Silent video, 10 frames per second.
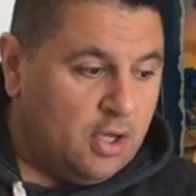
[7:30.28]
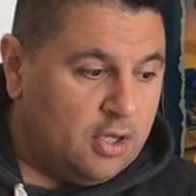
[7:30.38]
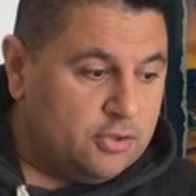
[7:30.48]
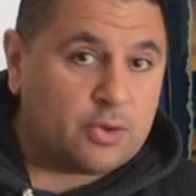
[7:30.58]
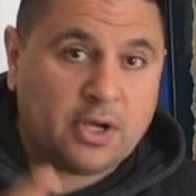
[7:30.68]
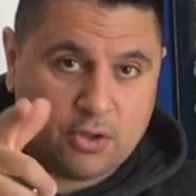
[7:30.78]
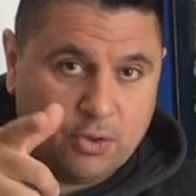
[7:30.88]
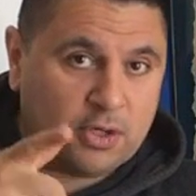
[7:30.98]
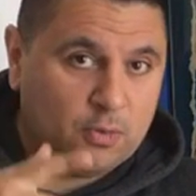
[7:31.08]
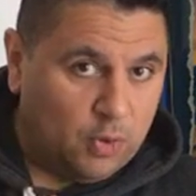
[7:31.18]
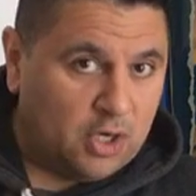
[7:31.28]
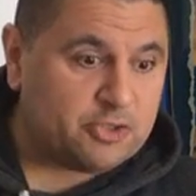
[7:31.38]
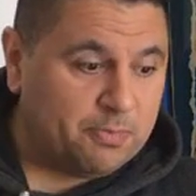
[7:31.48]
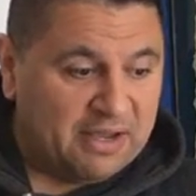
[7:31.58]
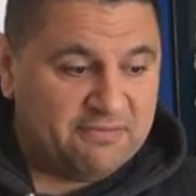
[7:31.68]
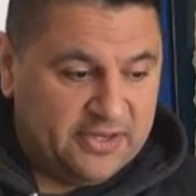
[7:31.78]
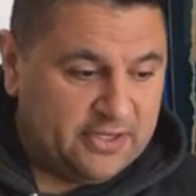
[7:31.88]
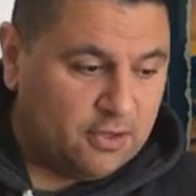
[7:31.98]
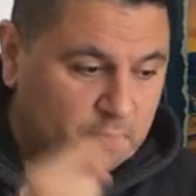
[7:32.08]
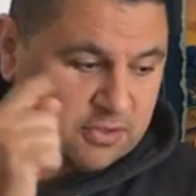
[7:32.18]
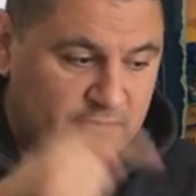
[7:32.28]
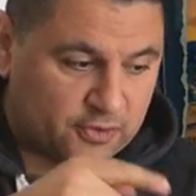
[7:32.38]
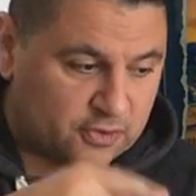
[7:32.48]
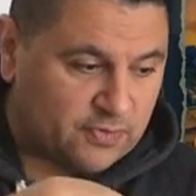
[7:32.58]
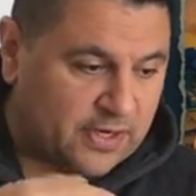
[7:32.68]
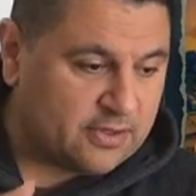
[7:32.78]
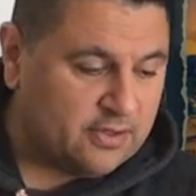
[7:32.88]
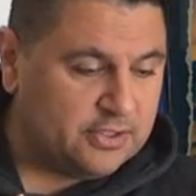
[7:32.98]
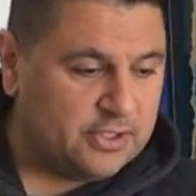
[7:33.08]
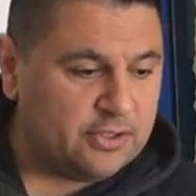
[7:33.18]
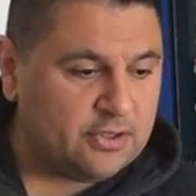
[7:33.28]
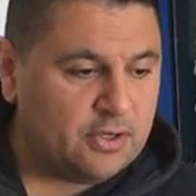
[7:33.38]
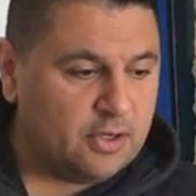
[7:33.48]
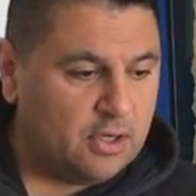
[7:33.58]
You can go in and watch my video with the first Reticle here.